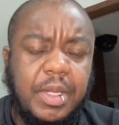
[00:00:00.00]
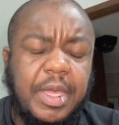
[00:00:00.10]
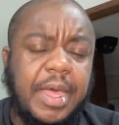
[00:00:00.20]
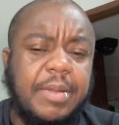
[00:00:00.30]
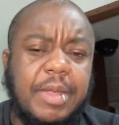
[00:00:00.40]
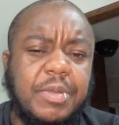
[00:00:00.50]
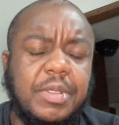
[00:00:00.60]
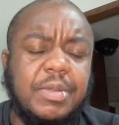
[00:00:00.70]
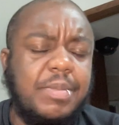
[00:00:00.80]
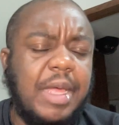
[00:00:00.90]
yeah, it
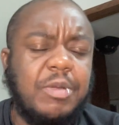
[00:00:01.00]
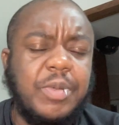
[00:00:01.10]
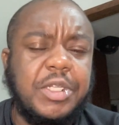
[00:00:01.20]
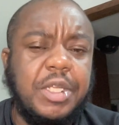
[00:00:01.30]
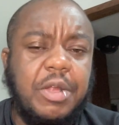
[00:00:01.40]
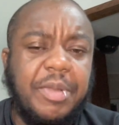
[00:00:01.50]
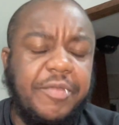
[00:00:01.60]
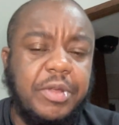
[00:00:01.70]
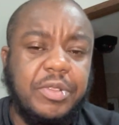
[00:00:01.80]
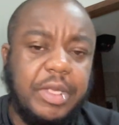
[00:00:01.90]
was. I was watching it on my
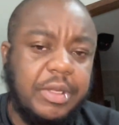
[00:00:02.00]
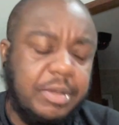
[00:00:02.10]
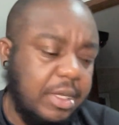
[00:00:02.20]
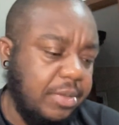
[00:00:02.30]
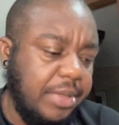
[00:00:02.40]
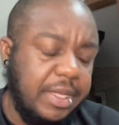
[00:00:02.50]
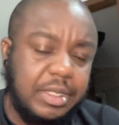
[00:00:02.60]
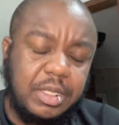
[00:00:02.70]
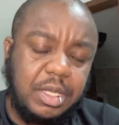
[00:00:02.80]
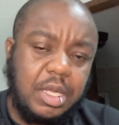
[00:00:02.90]
phone, so I couldn't be
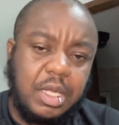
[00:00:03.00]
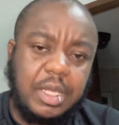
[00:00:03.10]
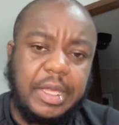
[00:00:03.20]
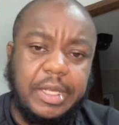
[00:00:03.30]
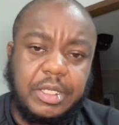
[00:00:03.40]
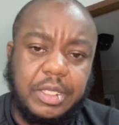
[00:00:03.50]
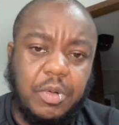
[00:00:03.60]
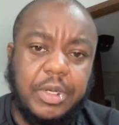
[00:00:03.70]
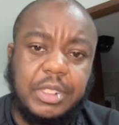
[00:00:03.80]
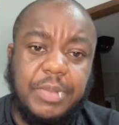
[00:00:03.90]
as uh, engaged as
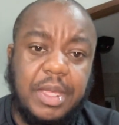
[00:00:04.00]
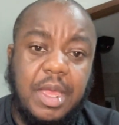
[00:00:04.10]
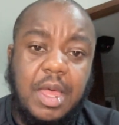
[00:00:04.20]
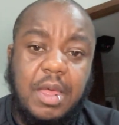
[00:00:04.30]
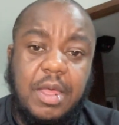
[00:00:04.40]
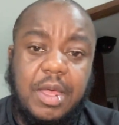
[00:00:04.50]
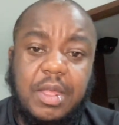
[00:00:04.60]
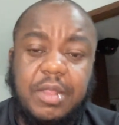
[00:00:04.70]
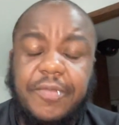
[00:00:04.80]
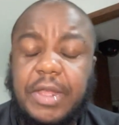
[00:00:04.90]
I wanted to be.
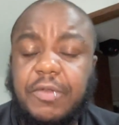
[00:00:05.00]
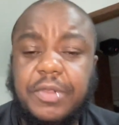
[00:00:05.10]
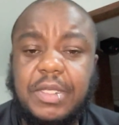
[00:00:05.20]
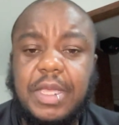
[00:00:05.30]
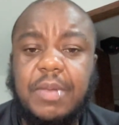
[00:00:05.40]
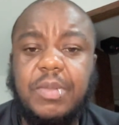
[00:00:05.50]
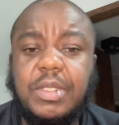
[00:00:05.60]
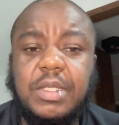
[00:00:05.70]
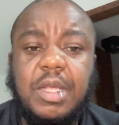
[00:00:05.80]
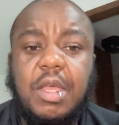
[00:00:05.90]
Uh, the final for this game
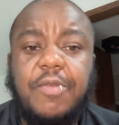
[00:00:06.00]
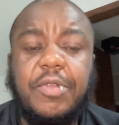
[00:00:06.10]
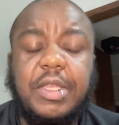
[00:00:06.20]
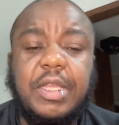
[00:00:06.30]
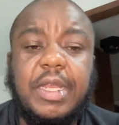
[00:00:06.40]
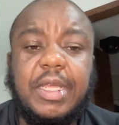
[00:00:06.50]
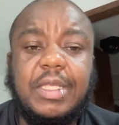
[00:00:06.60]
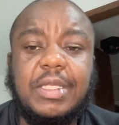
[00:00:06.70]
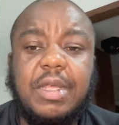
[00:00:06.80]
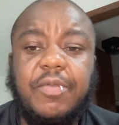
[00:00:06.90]
was for the
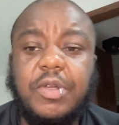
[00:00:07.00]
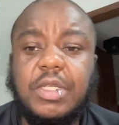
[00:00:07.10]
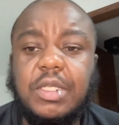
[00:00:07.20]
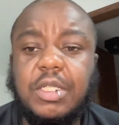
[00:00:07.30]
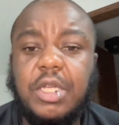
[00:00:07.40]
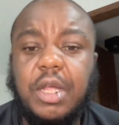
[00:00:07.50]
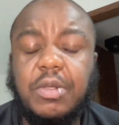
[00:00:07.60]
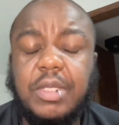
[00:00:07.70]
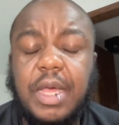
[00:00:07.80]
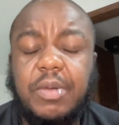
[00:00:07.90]
Connecticut Sun versus the
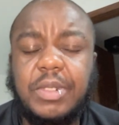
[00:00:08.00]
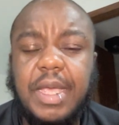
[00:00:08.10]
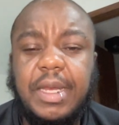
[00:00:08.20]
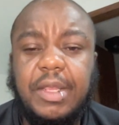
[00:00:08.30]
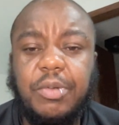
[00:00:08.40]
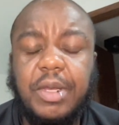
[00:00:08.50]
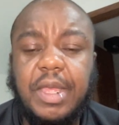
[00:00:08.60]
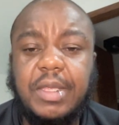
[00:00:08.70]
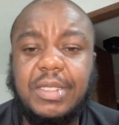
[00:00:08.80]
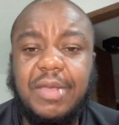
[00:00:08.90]
Chicago Sky was 83
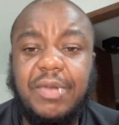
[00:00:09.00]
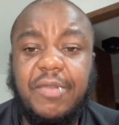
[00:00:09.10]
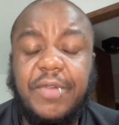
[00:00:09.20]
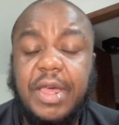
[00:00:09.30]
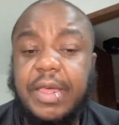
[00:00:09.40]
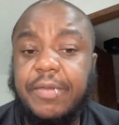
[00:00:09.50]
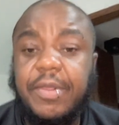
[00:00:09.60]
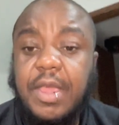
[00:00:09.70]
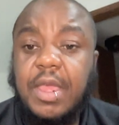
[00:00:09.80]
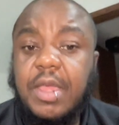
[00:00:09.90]
to
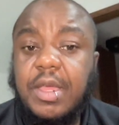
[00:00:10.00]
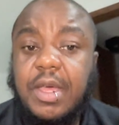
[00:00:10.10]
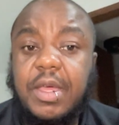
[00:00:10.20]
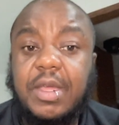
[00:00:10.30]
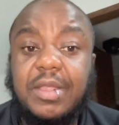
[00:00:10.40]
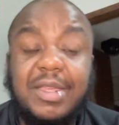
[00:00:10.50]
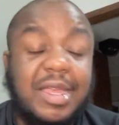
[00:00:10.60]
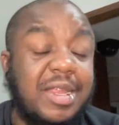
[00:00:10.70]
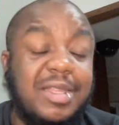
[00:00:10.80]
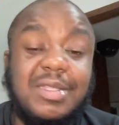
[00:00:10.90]
75 uh,
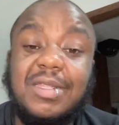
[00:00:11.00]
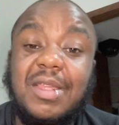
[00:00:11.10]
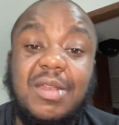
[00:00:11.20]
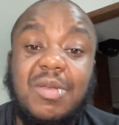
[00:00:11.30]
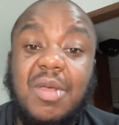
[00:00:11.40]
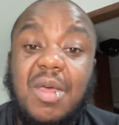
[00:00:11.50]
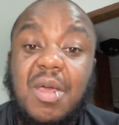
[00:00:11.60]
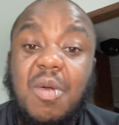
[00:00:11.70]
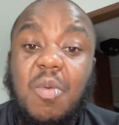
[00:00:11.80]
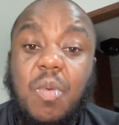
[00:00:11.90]
and Sun
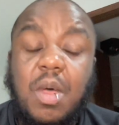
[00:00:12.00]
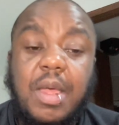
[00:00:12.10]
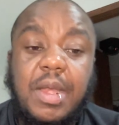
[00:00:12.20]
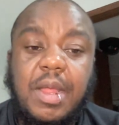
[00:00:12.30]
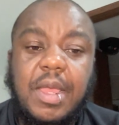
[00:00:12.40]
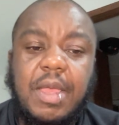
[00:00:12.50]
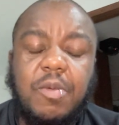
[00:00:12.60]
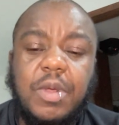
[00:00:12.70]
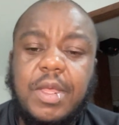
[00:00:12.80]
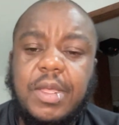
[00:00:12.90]
won.
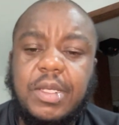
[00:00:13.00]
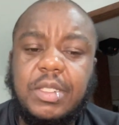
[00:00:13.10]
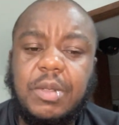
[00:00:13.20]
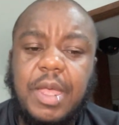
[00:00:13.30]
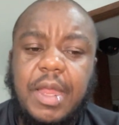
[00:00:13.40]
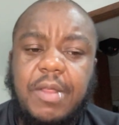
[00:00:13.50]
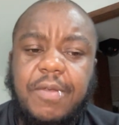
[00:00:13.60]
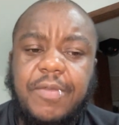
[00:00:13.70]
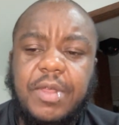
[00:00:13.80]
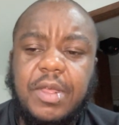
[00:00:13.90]
It was a kind
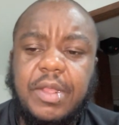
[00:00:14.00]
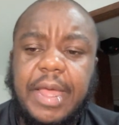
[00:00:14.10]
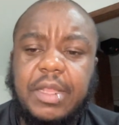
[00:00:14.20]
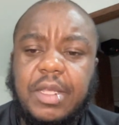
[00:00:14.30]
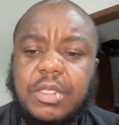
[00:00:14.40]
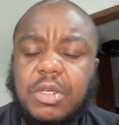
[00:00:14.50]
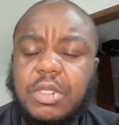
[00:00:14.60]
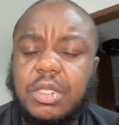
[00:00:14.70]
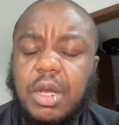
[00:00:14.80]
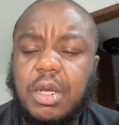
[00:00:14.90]
of a lackluster
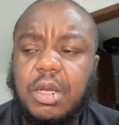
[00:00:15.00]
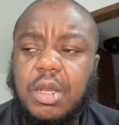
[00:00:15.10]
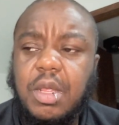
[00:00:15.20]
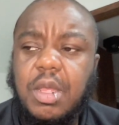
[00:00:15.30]
start